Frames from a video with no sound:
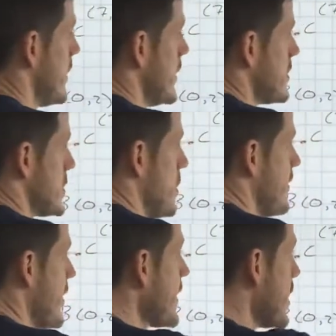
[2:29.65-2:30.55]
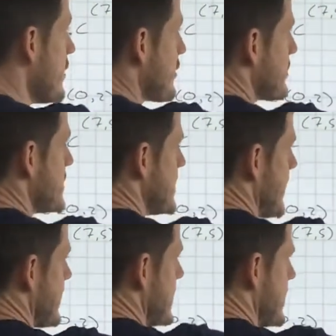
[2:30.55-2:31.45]
So if I go from
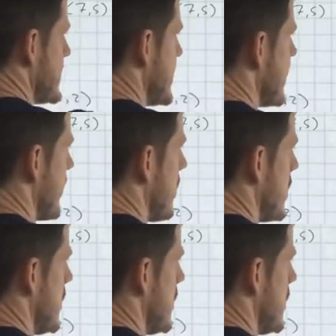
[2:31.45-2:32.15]
7 to 0,